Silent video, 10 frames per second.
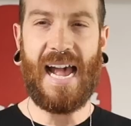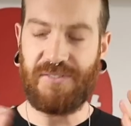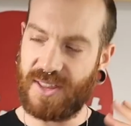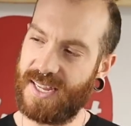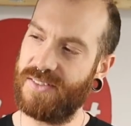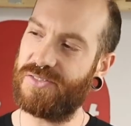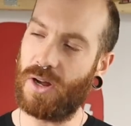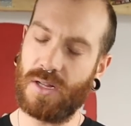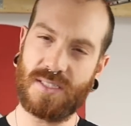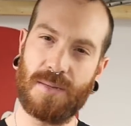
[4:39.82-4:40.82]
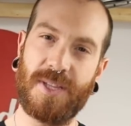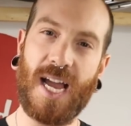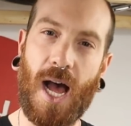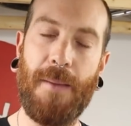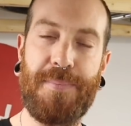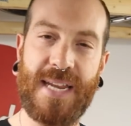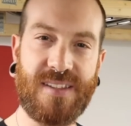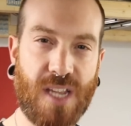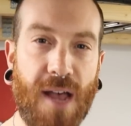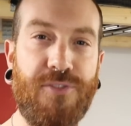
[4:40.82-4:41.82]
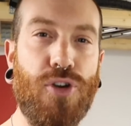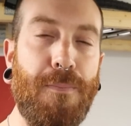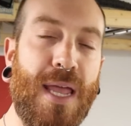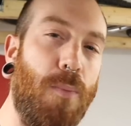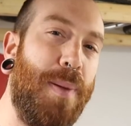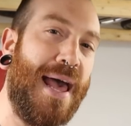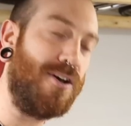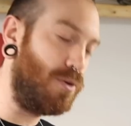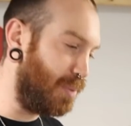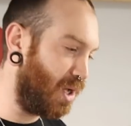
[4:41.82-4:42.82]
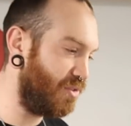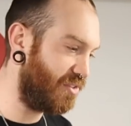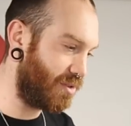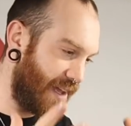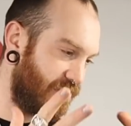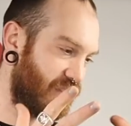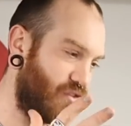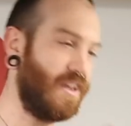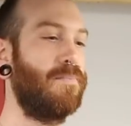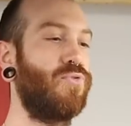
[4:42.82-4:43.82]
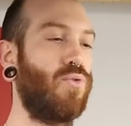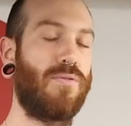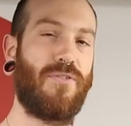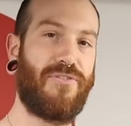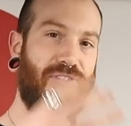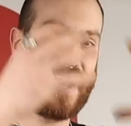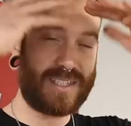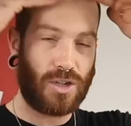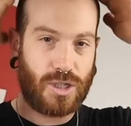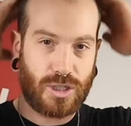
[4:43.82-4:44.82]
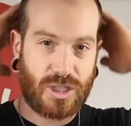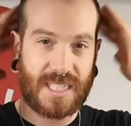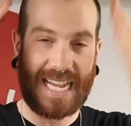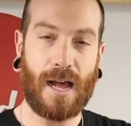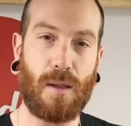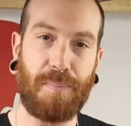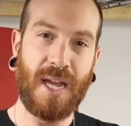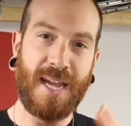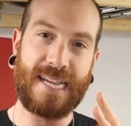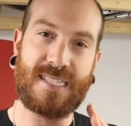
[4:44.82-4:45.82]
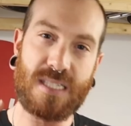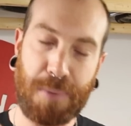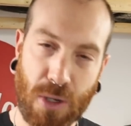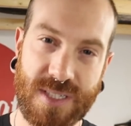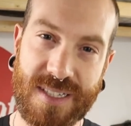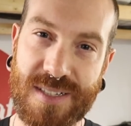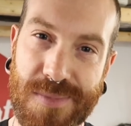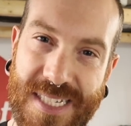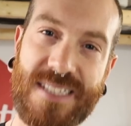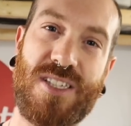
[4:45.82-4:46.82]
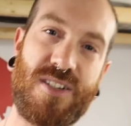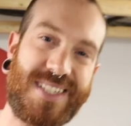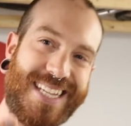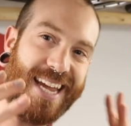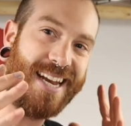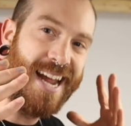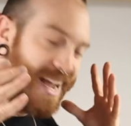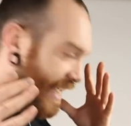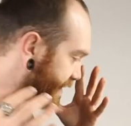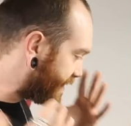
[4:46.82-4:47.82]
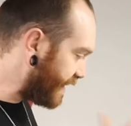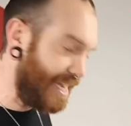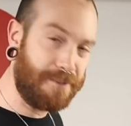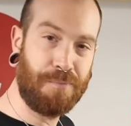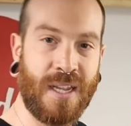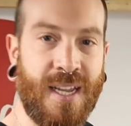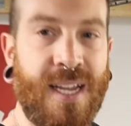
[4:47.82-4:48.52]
After the install and some of the updates of your male pattern baldness will have the same sort of effect on your scalp, exposing some sensitive skin as say,